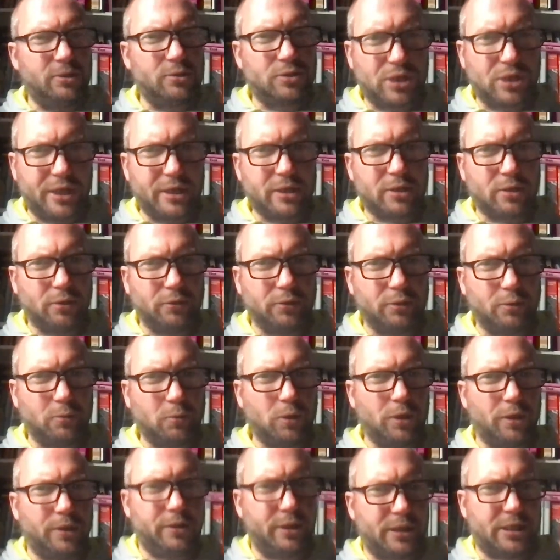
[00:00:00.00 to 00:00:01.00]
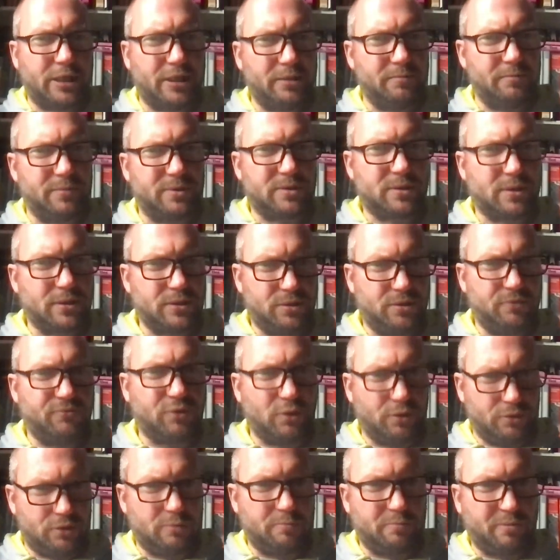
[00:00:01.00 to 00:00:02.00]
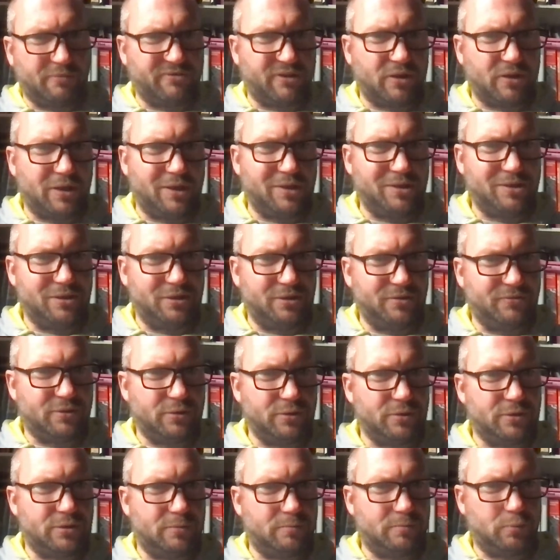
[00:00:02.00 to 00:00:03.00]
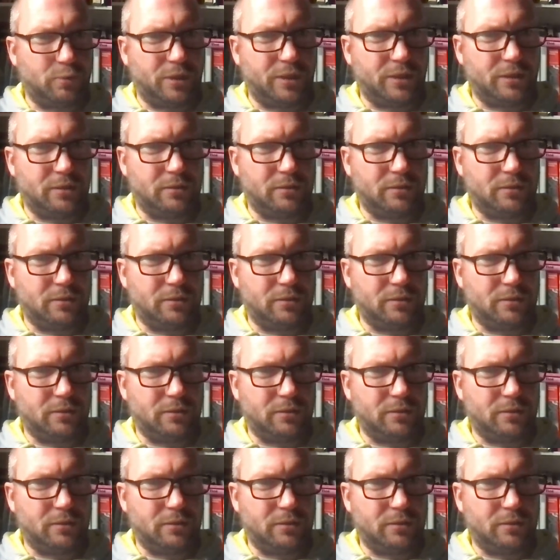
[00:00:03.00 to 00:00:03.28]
take on the work that comes because you've got to provide and you've got to bring.